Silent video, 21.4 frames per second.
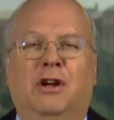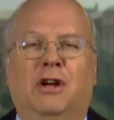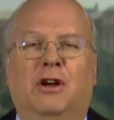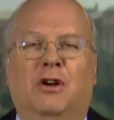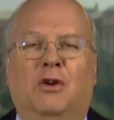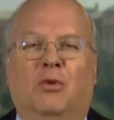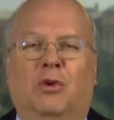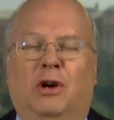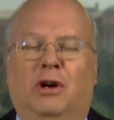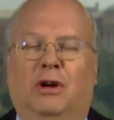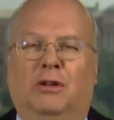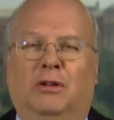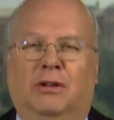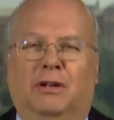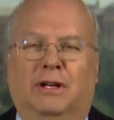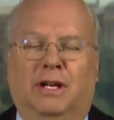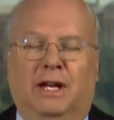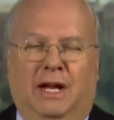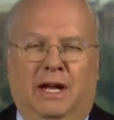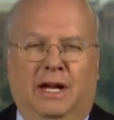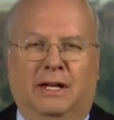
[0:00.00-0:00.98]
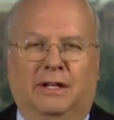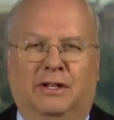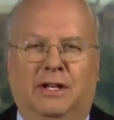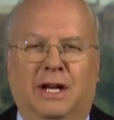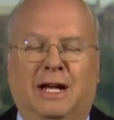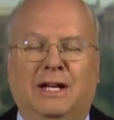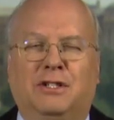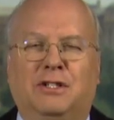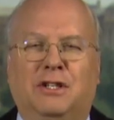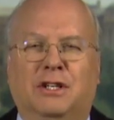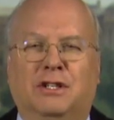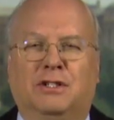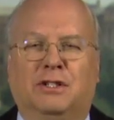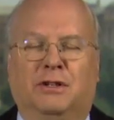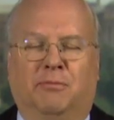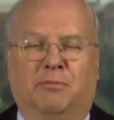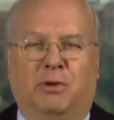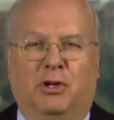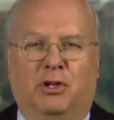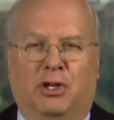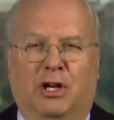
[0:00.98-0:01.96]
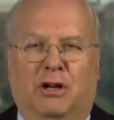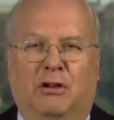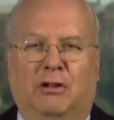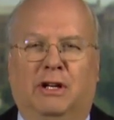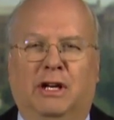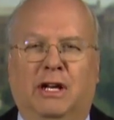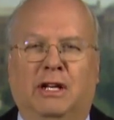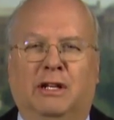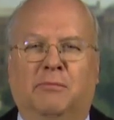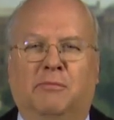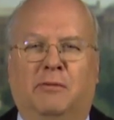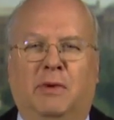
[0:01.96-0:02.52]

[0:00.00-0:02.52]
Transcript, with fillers: Yeah. Well, in Texas, particularly in,